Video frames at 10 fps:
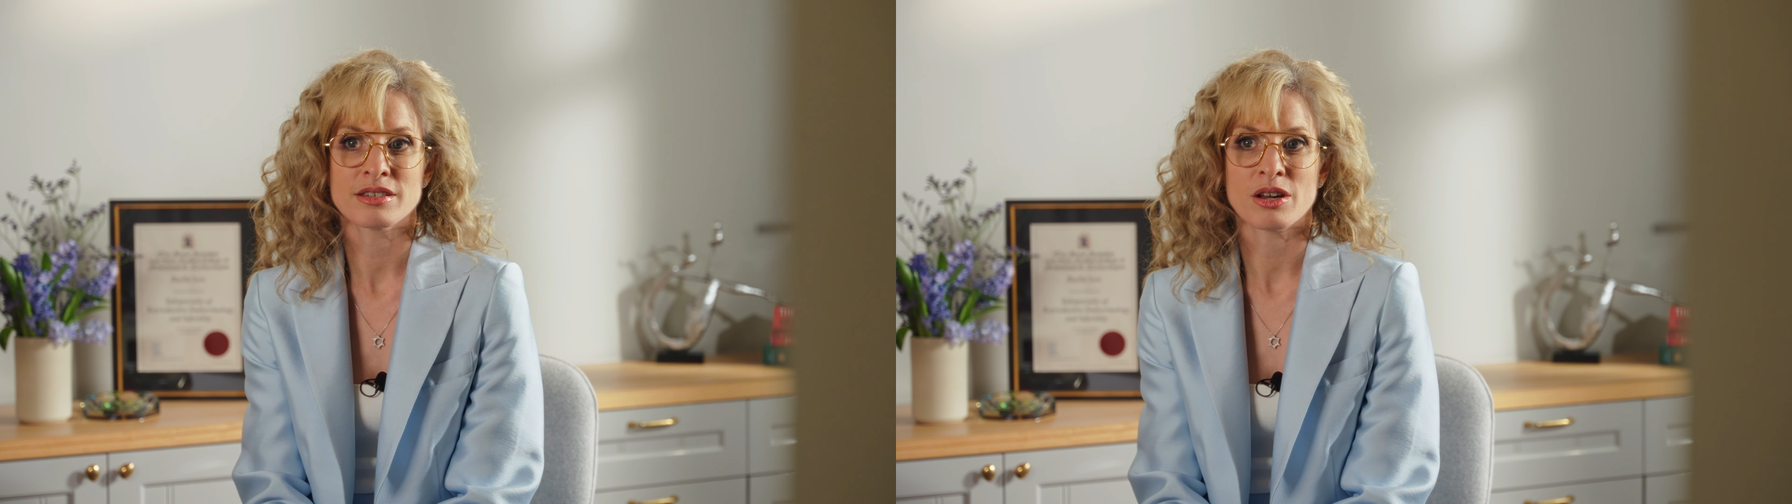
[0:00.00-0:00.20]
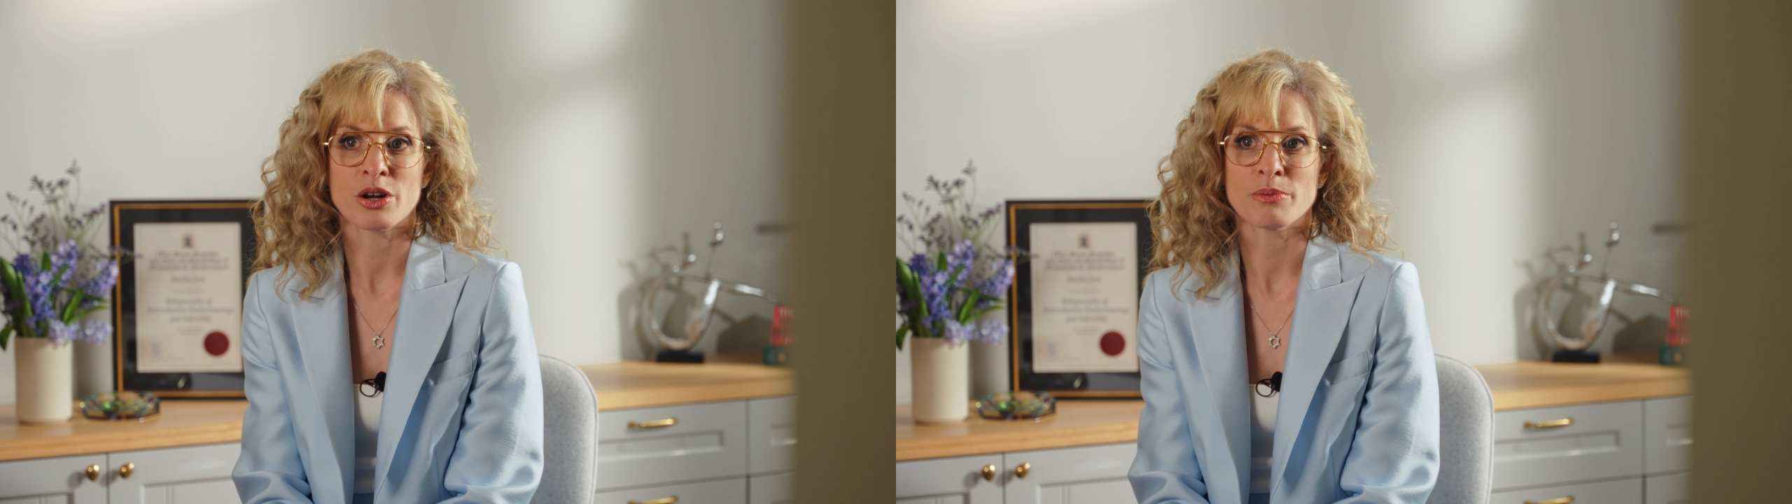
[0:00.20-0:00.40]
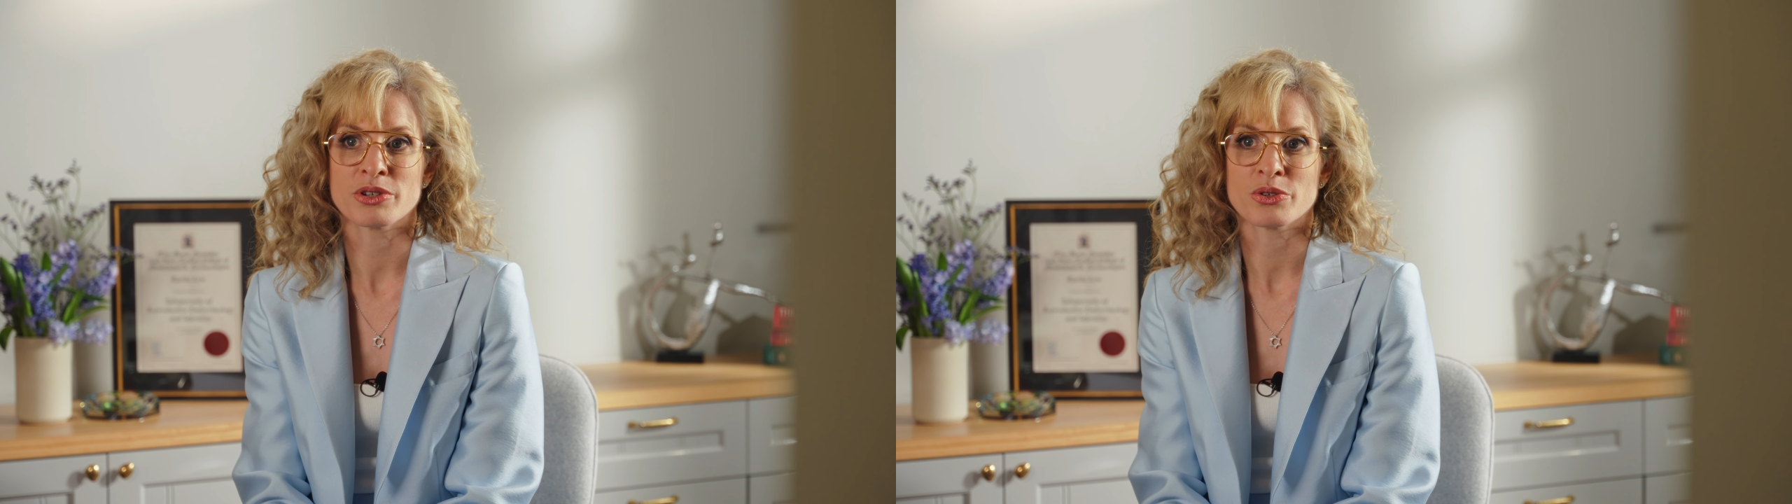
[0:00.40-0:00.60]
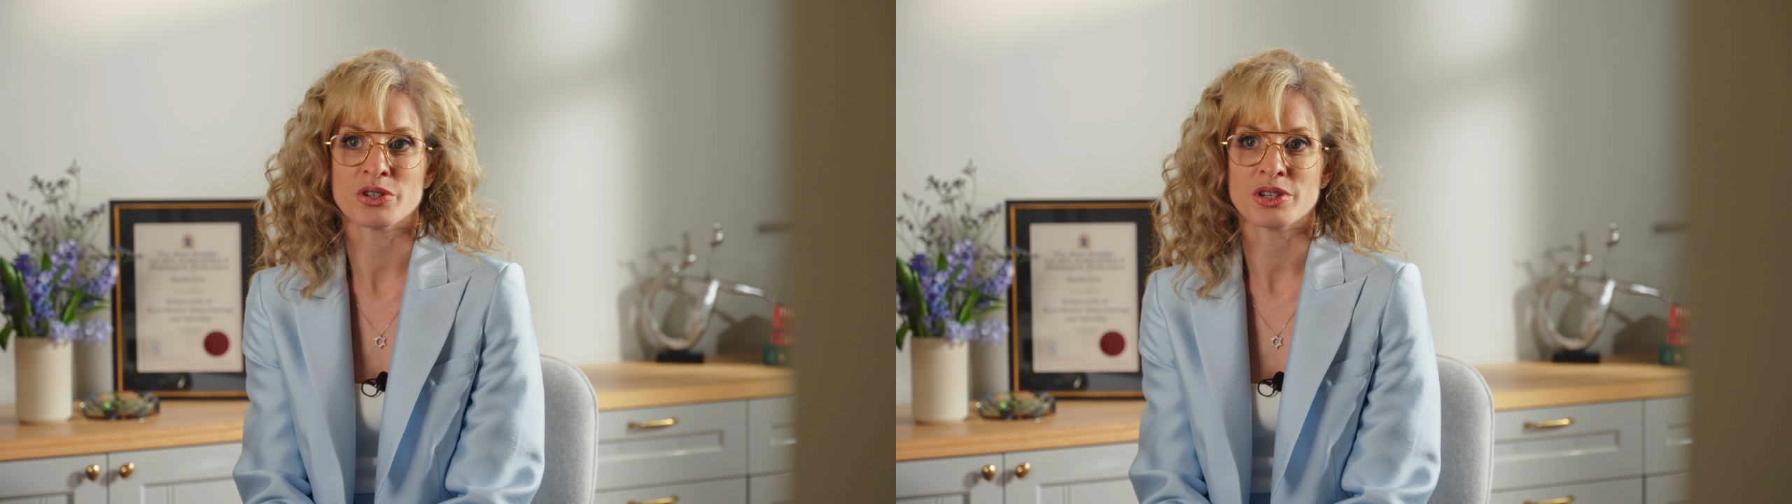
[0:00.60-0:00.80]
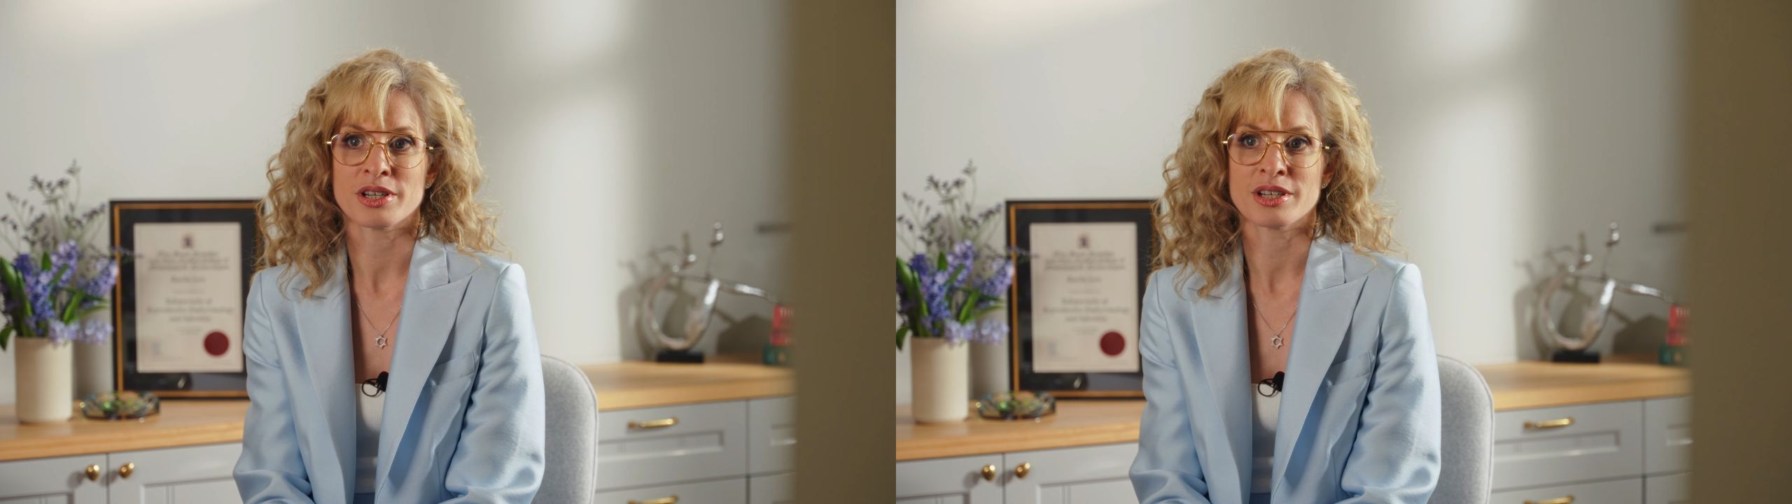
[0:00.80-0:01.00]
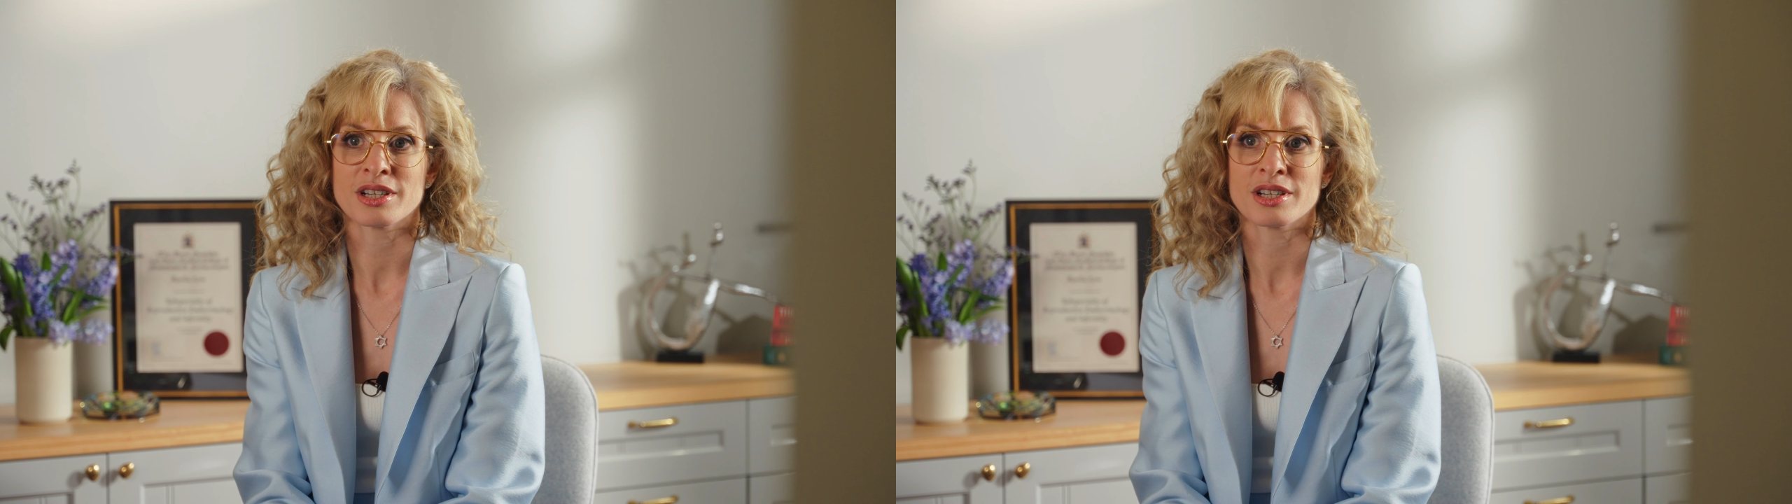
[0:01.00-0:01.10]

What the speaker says: an obstetrician